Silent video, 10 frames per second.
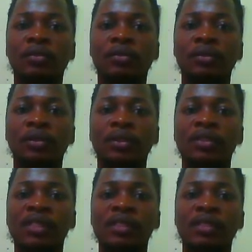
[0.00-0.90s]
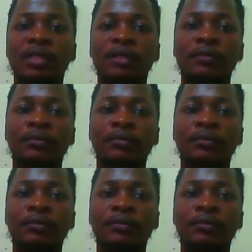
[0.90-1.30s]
on data,